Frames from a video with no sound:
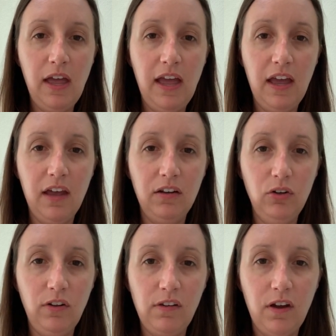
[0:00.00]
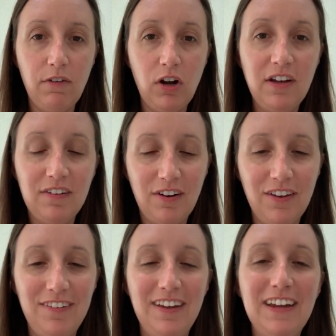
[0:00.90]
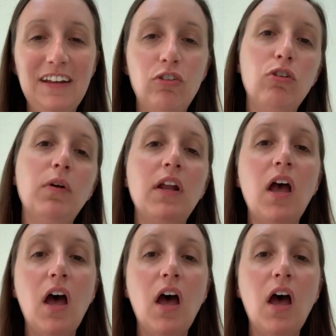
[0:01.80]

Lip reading: and you can see I've already started digging into it.